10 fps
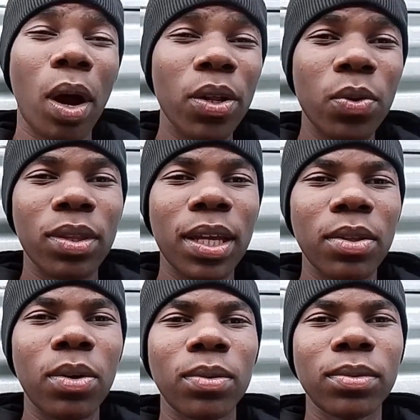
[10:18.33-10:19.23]
What do you
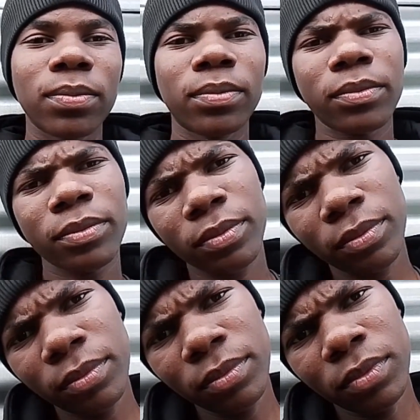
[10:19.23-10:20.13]
think, though?
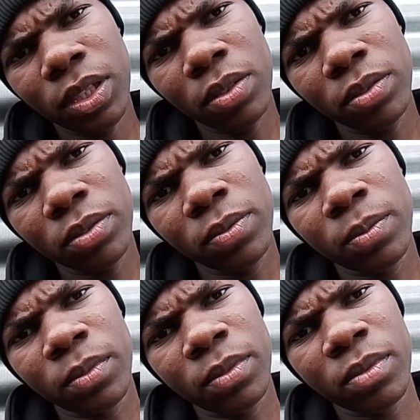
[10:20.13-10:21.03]
Oh,
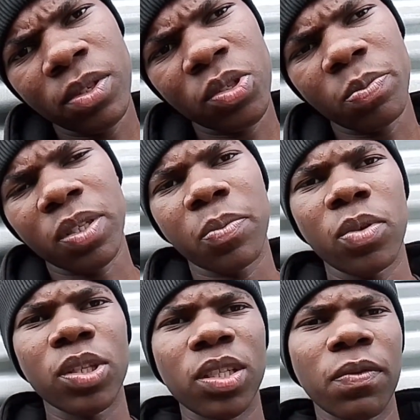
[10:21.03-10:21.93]
Super
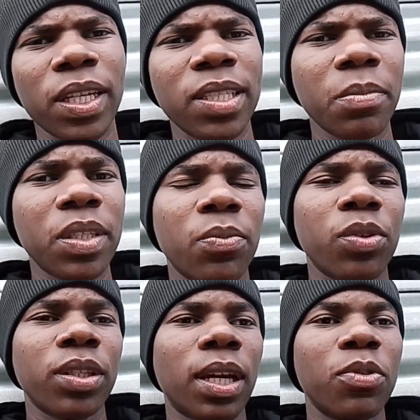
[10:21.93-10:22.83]
Sport just invited me
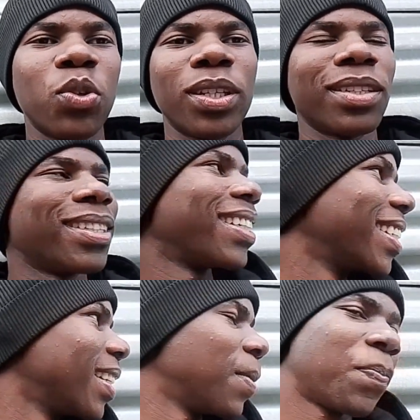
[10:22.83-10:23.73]
somewhere. I'm joking.
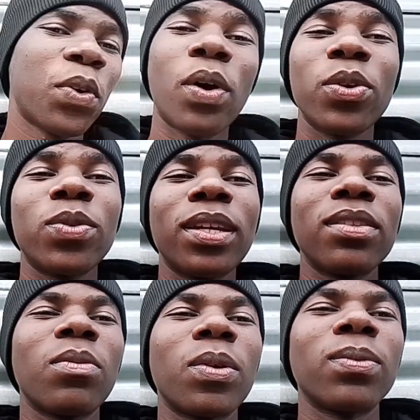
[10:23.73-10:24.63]
What do you
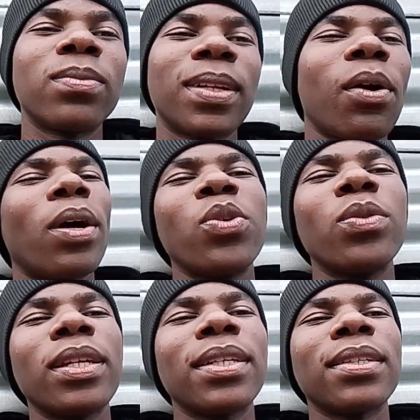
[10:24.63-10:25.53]
think, though, bro? Like, what
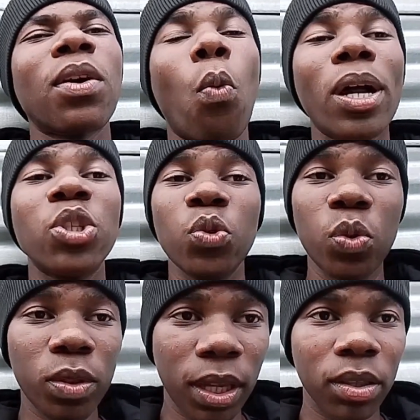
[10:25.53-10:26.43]
do you think? What do
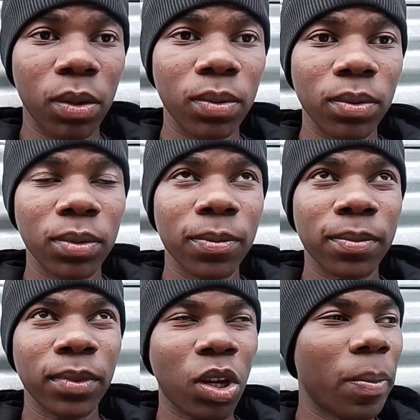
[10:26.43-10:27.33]
you think, though?
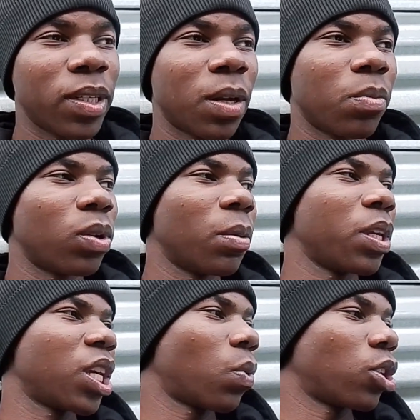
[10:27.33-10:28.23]
Comment down below.
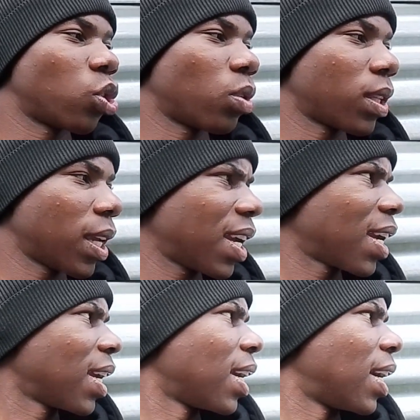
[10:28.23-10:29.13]
Let me hear what y'all
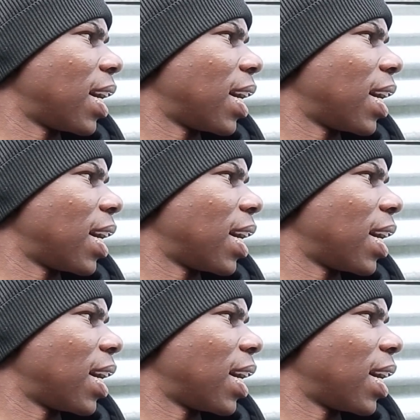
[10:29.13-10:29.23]
think.